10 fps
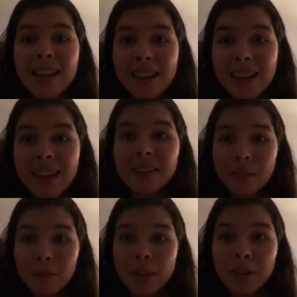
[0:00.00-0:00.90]
it's a
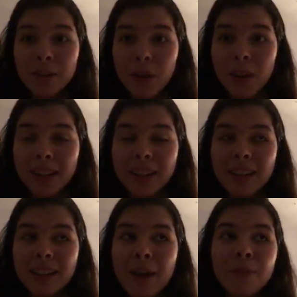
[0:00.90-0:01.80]
great drawing.
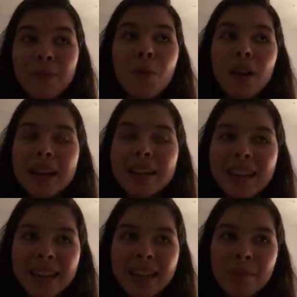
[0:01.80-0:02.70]
Everywhere I
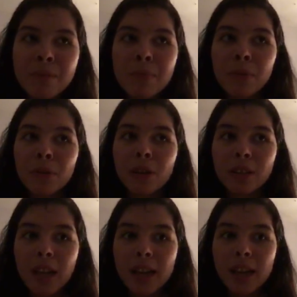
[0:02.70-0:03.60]
take it, people are
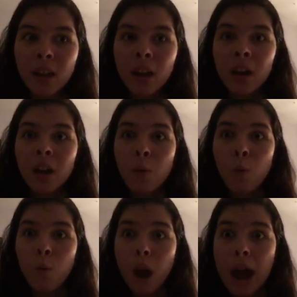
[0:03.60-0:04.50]
like,
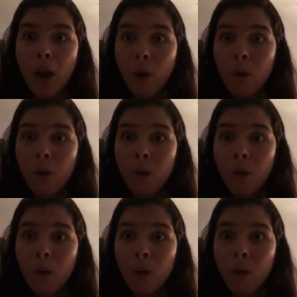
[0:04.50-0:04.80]
wow.